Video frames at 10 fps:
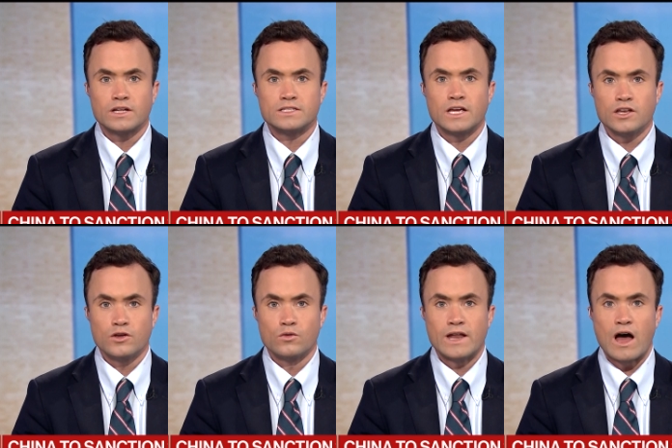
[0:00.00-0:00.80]

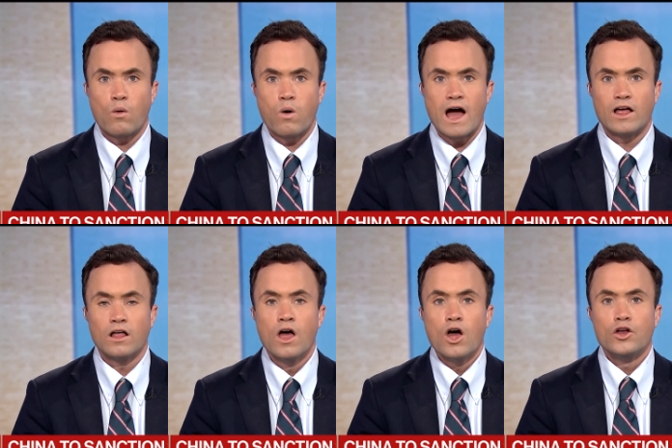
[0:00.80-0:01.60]
continue. Now,
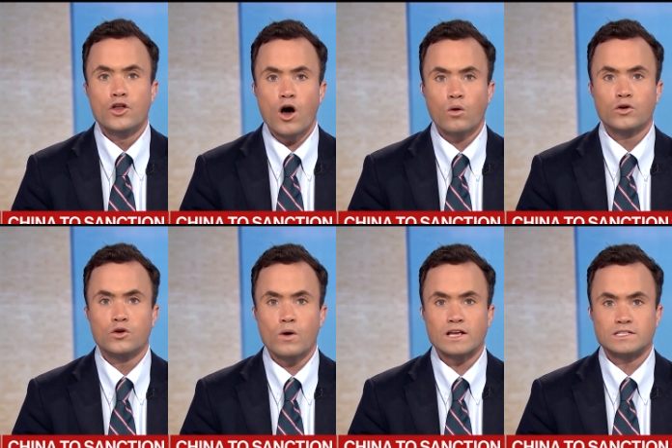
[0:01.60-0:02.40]
while no
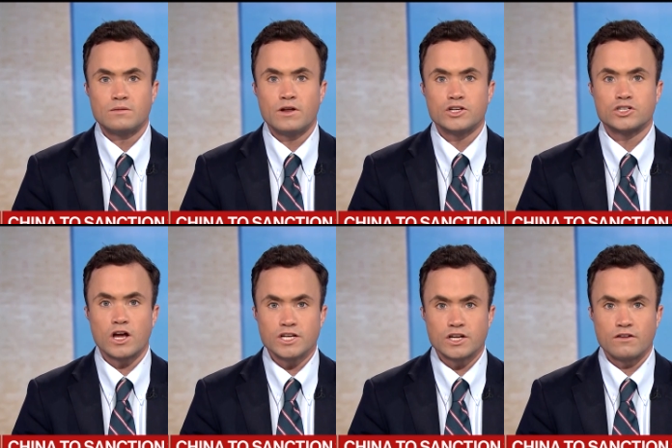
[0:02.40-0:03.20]
U.S.
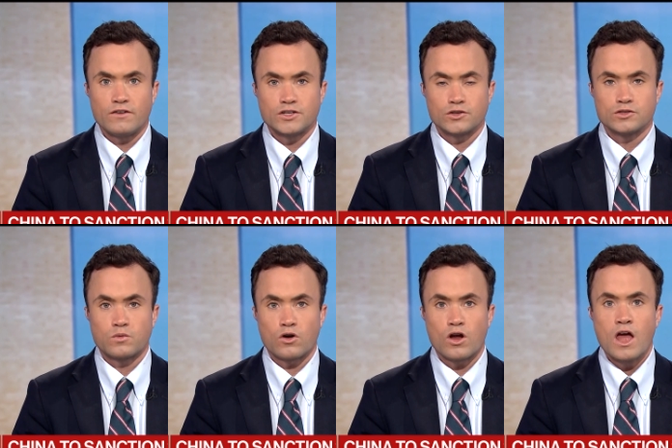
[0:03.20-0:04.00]
administration officials
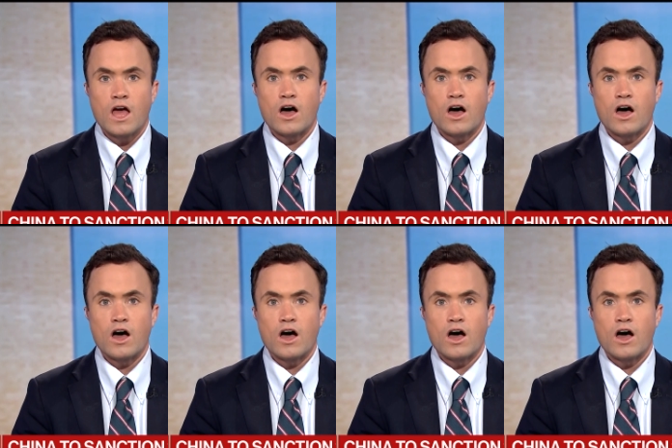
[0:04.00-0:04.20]
were